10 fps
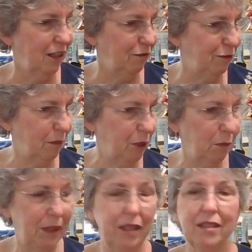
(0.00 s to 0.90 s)
from her
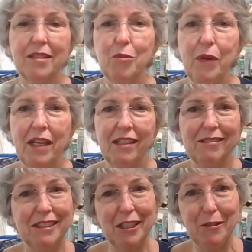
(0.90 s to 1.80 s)
parents' wedding.
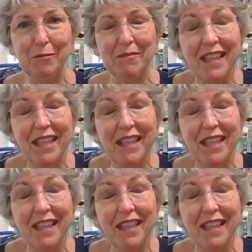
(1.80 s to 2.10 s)
So